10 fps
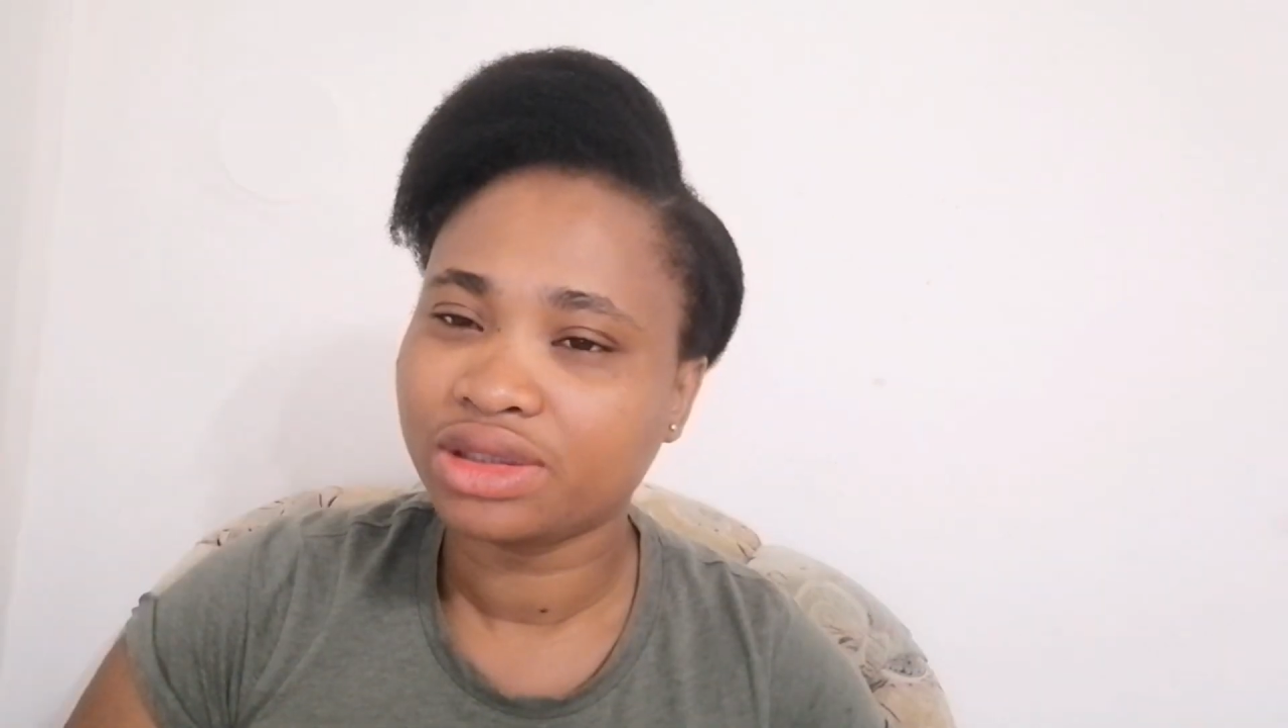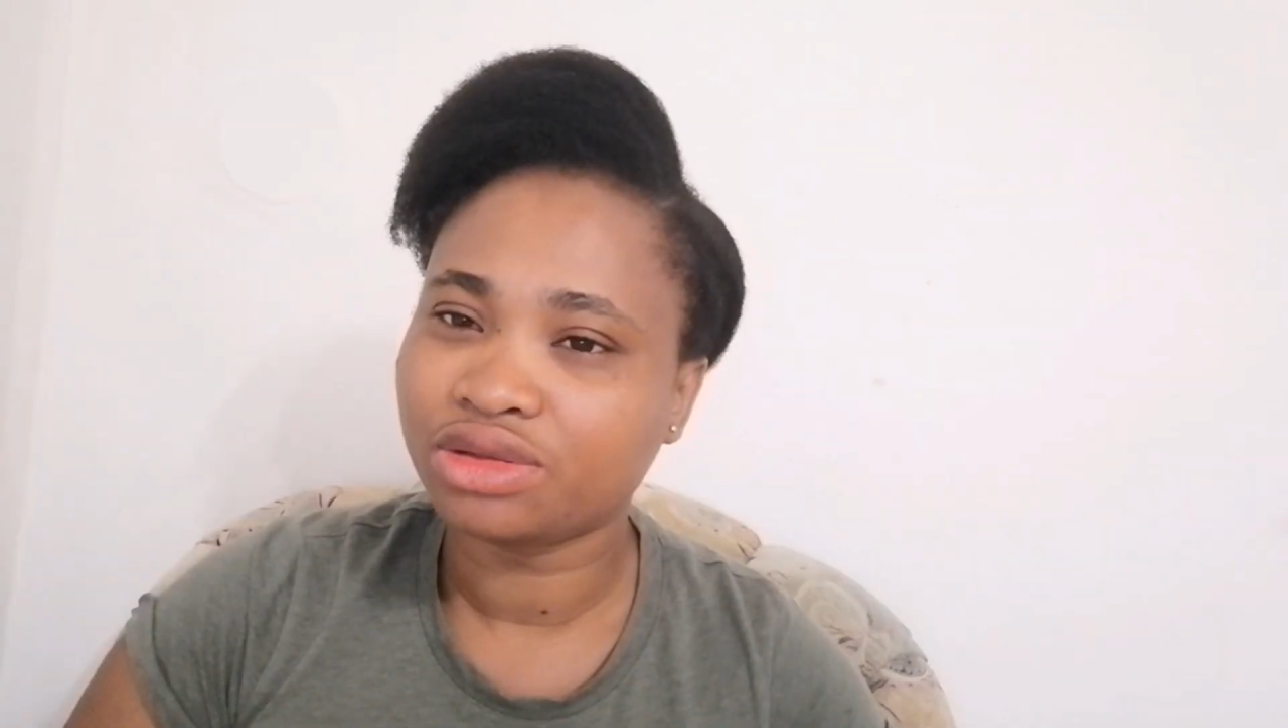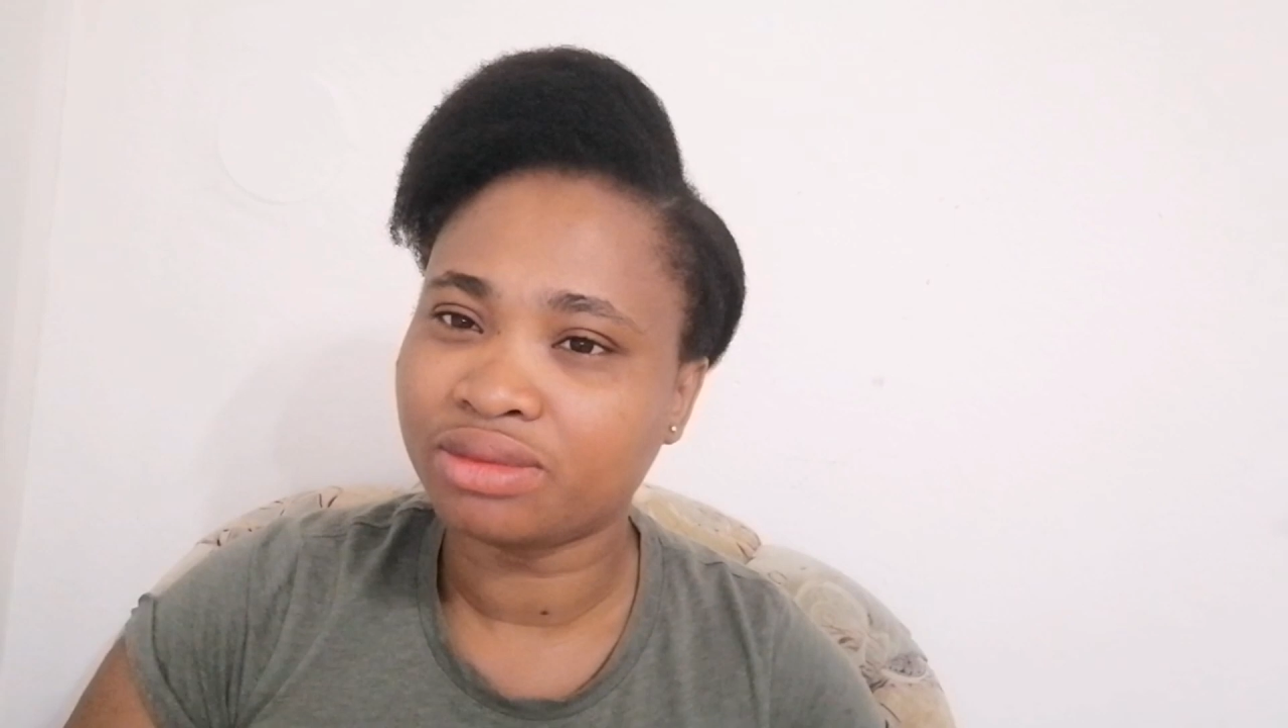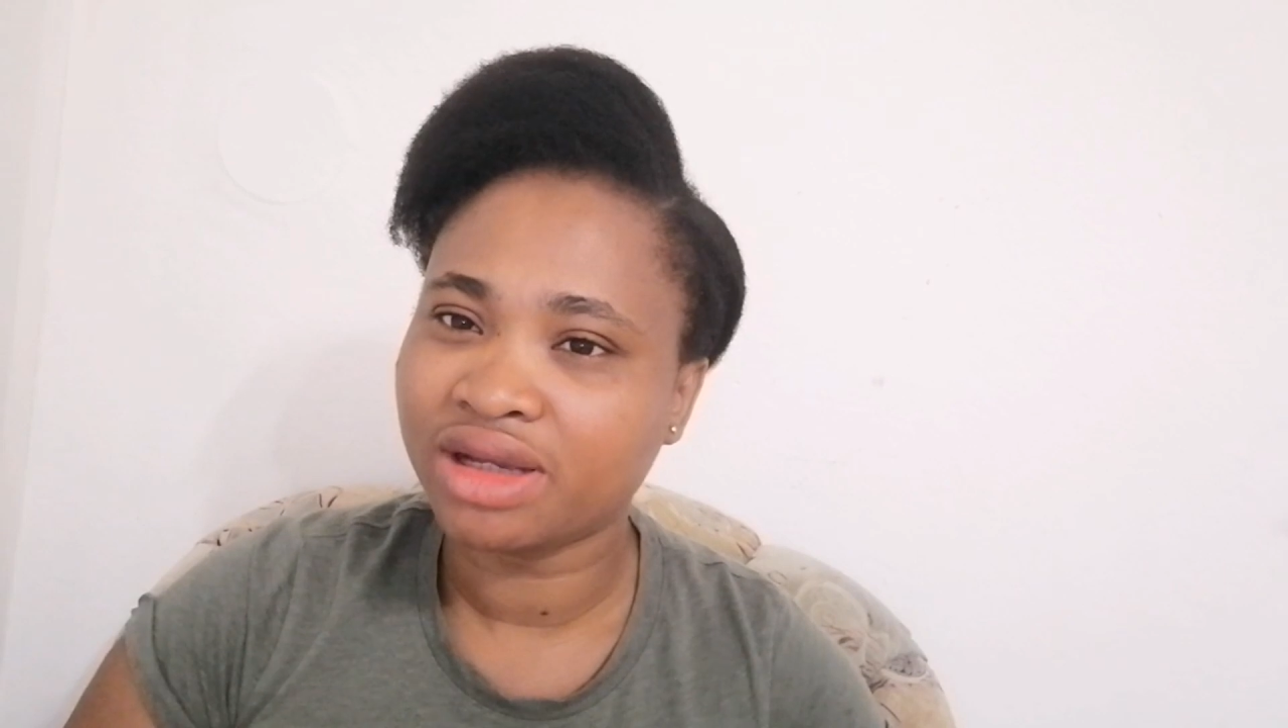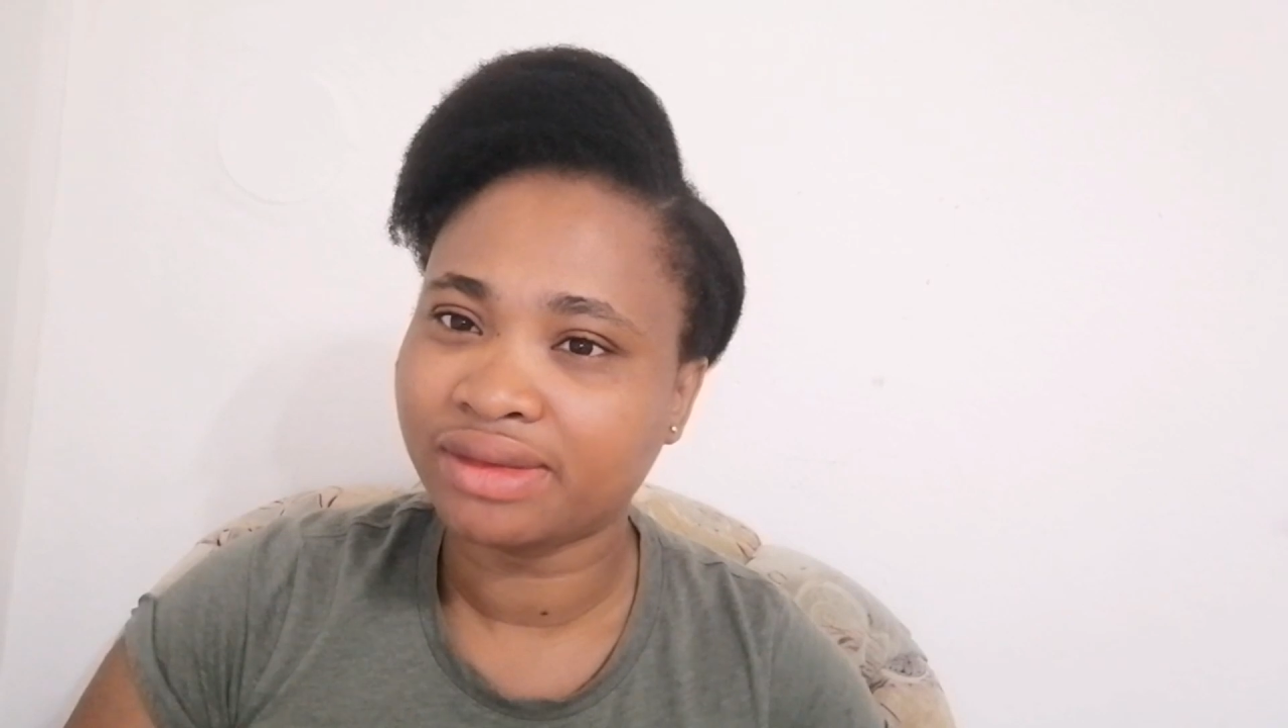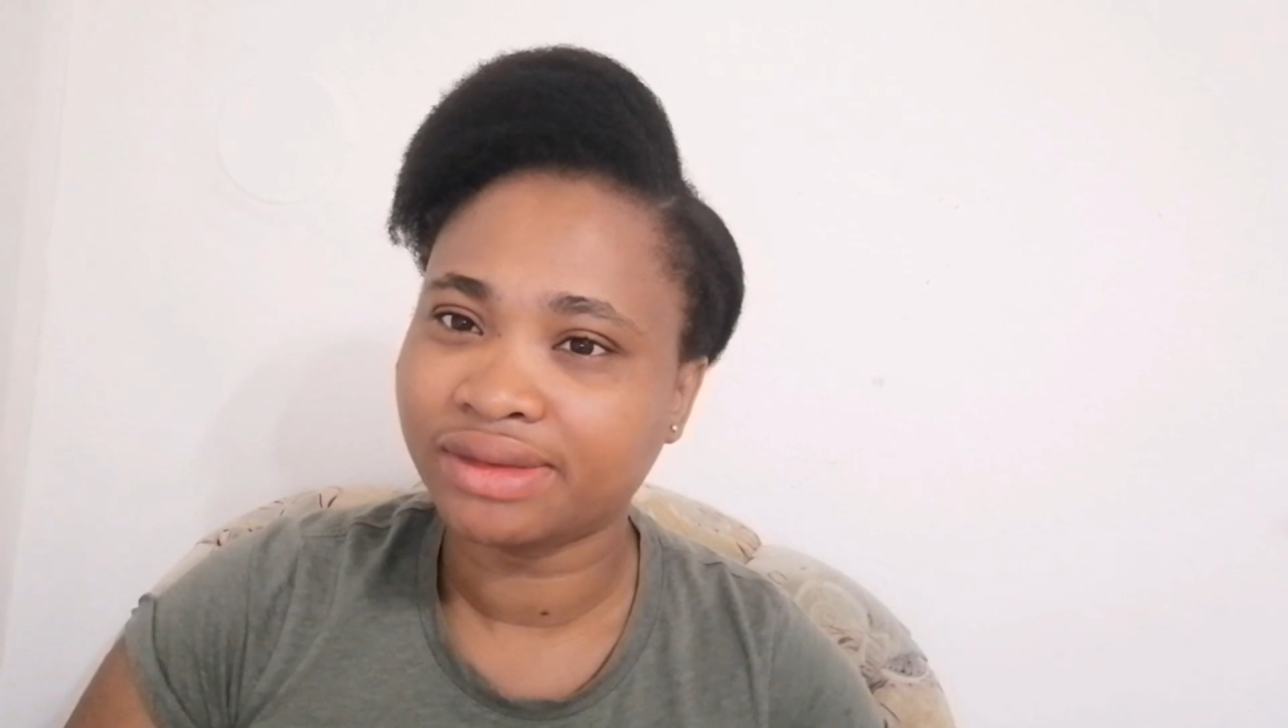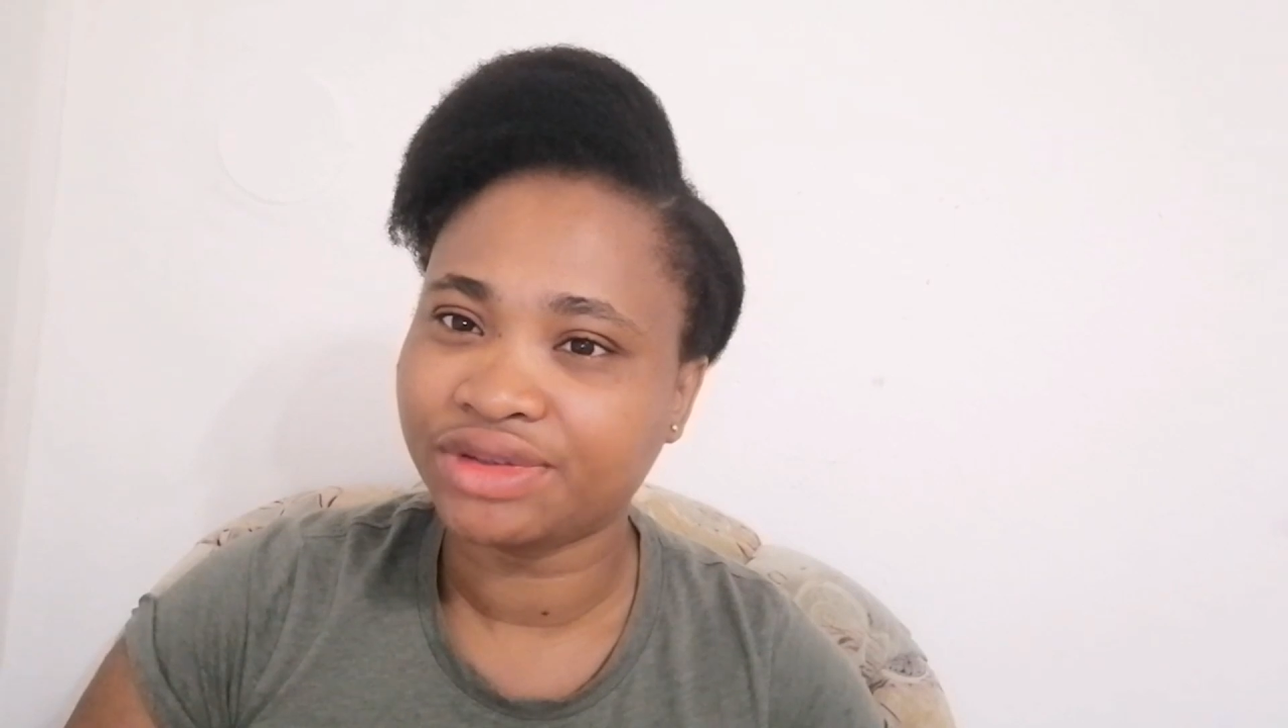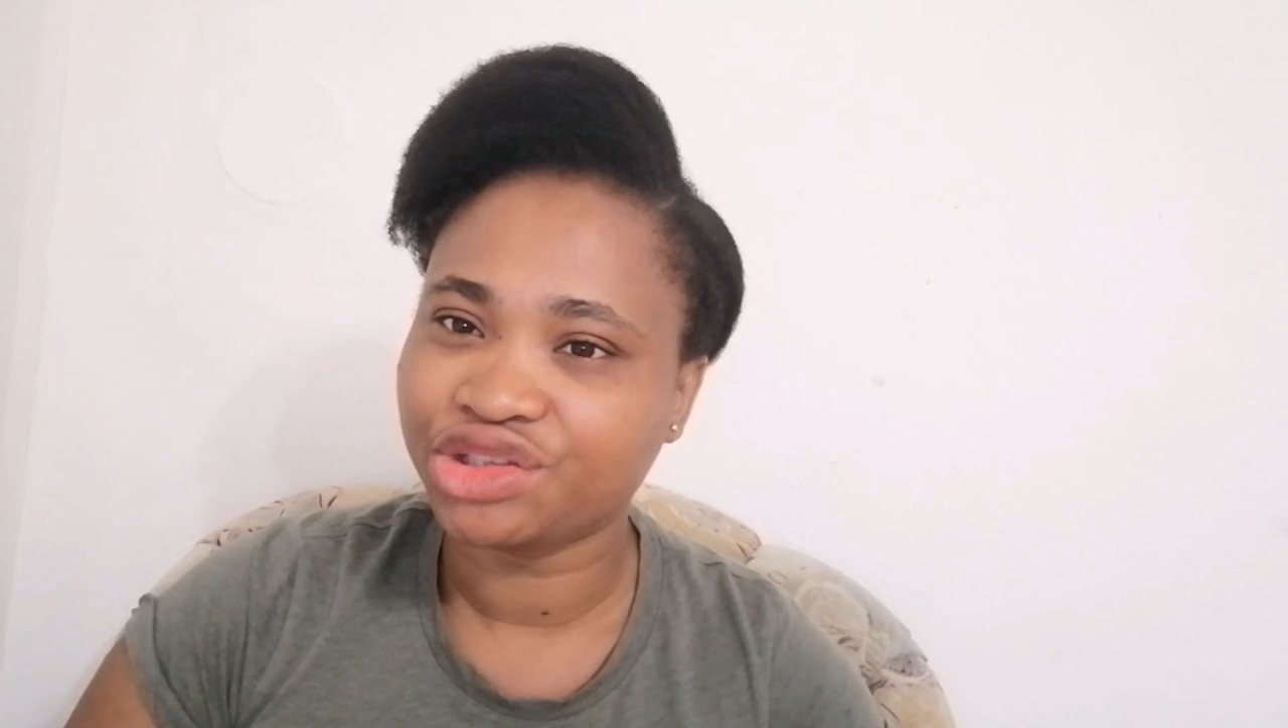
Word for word: wanted to marry